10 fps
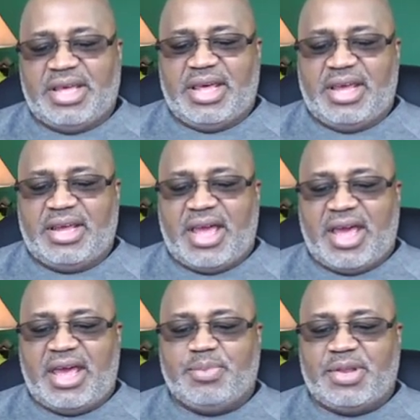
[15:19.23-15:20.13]
And
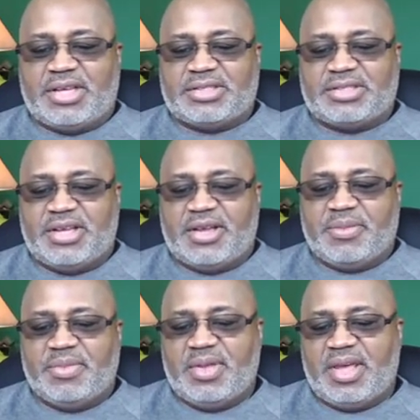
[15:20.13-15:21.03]
God blessed
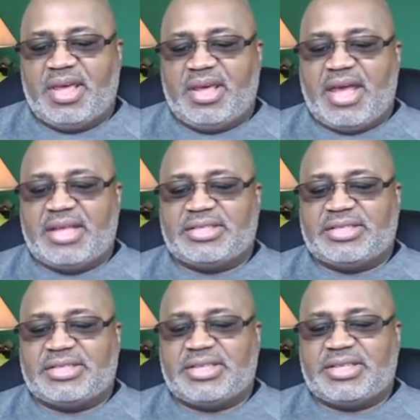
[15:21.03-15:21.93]
them, and God
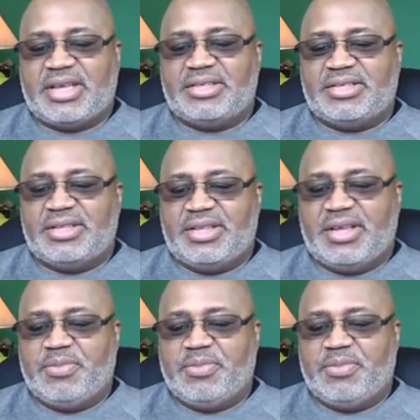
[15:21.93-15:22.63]
said unto them,